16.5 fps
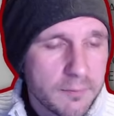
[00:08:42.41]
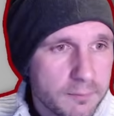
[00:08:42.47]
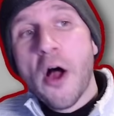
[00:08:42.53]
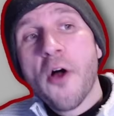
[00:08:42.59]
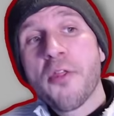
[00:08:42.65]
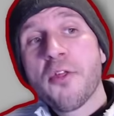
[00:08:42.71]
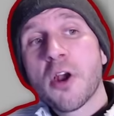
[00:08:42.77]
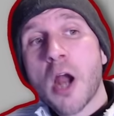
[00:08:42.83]

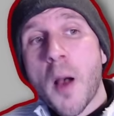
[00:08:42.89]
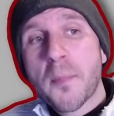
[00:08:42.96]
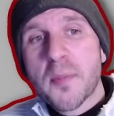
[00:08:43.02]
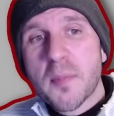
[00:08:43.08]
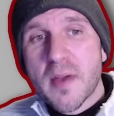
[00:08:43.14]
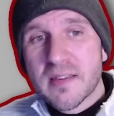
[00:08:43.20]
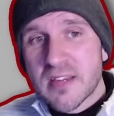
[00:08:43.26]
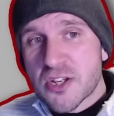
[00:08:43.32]
Other
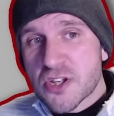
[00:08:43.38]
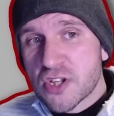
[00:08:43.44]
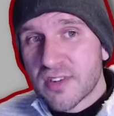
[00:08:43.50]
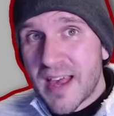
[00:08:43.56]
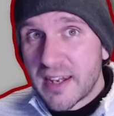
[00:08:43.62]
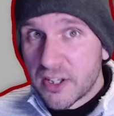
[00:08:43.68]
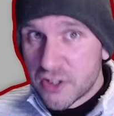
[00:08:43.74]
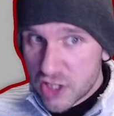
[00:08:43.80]
optimizations
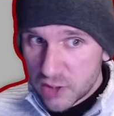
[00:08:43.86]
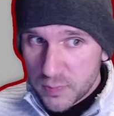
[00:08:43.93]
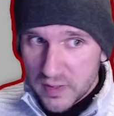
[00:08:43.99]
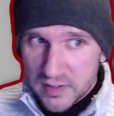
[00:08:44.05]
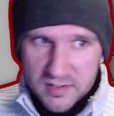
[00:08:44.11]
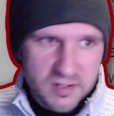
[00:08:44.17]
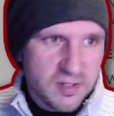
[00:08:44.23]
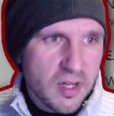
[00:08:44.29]
and
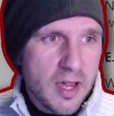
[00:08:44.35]
adjustments.